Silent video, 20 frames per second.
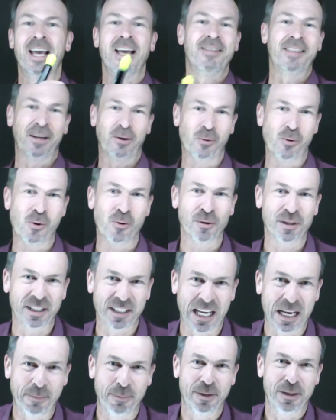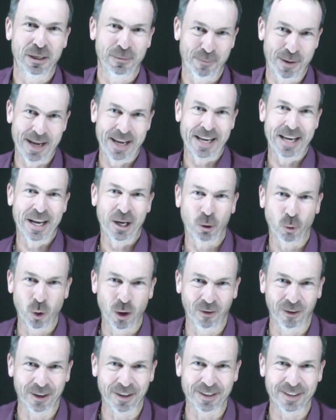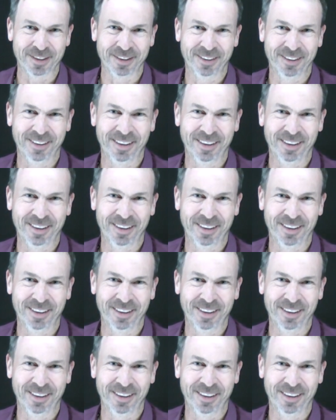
They all seem to be equivalent.